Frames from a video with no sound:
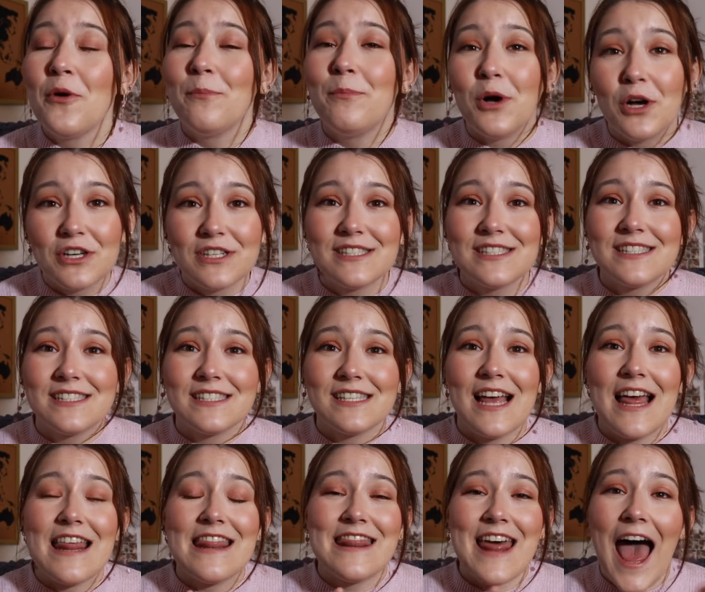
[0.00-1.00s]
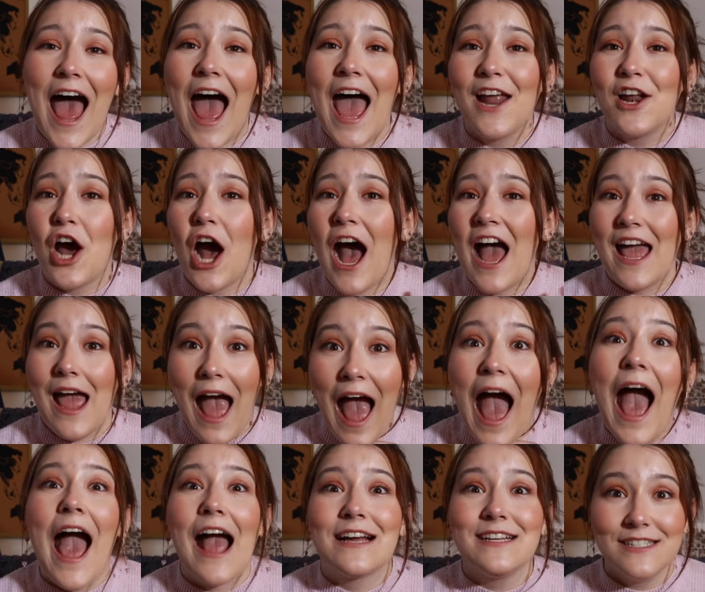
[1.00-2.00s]
books that I
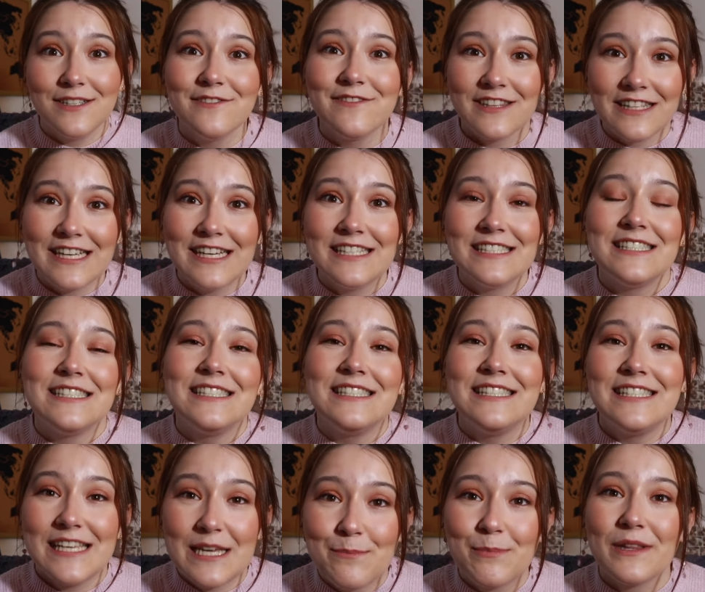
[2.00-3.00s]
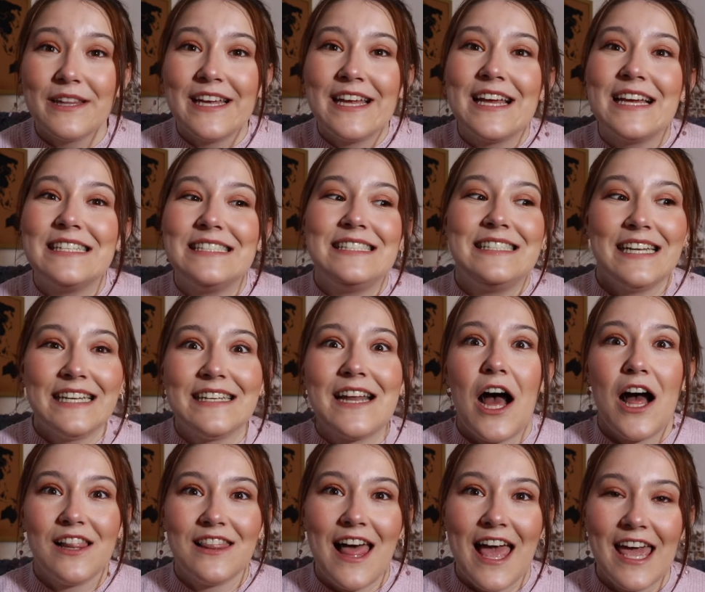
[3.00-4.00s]
actively, deeply did
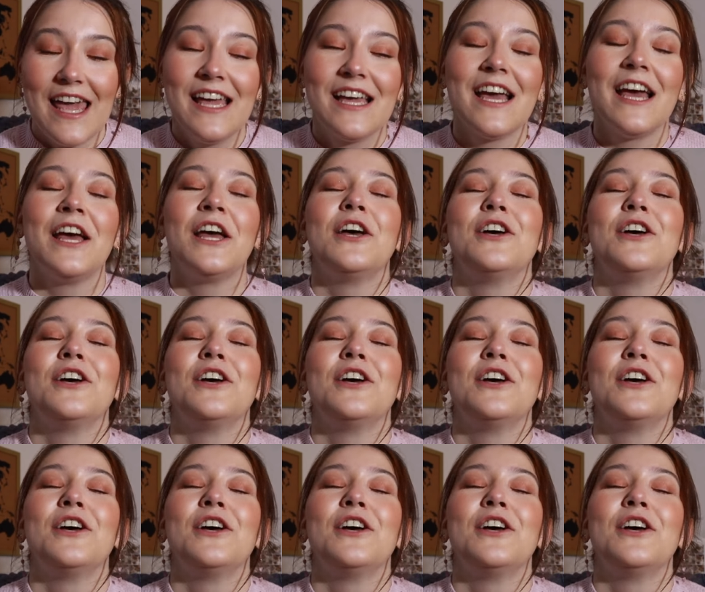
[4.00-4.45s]
not like.